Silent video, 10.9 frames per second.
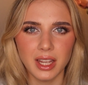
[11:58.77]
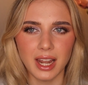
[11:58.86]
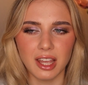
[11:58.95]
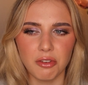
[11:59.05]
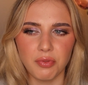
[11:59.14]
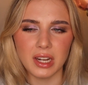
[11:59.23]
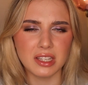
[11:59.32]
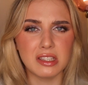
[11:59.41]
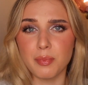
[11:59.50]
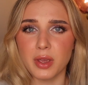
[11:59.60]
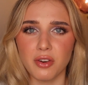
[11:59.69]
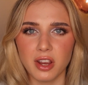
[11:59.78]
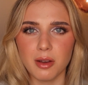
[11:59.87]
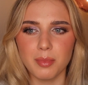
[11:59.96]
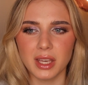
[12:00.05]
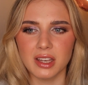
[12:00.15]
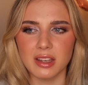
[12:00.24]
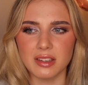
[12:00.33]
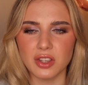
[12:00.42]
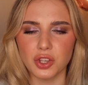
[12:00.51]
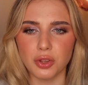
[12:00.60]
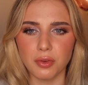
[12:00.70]
and, like, feeling superior
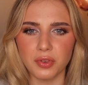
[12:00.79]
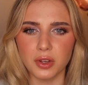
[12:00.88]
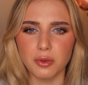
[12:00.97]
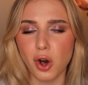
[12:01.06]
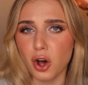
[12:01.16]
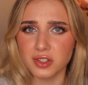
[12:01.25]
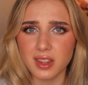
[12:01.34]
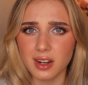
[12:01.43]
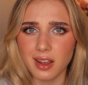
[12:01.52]
because you feel hotter than